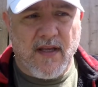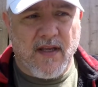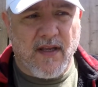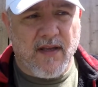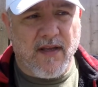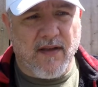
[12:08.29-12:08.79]

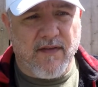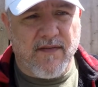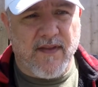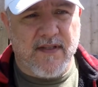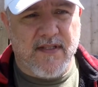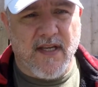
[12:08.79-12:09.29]
of
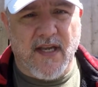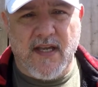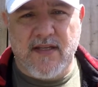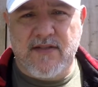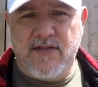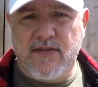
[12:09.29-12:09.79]
this
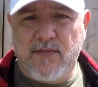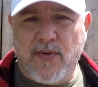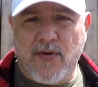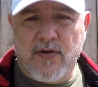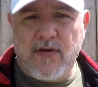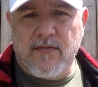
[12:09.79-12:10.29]
guy's
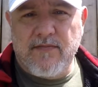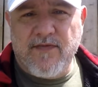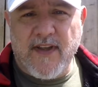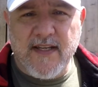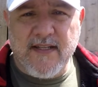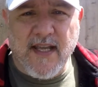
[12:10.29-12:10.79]
superb,
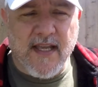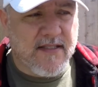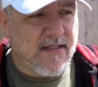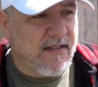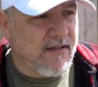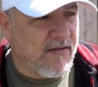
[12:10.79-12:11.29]

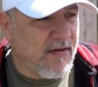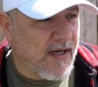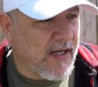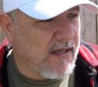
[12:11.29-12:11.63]
fantastic, great